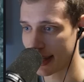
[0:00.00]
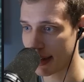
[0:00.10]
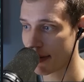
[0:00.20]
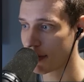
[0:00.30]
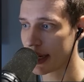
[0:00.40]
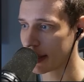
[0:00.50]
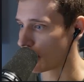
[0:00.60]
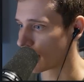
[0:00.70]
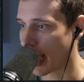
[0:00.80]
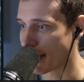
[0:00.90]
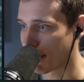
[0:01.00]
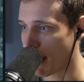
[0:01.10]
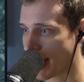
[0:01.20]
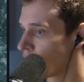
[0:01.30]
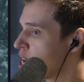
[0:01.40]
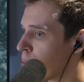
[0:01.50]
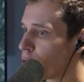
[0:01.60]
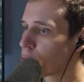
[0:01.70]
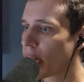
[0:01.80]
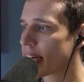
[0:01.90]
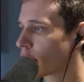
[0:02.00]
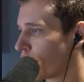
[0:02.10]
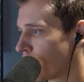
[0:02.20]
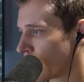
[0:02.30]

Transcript: It really is just kind of bad. Both players floating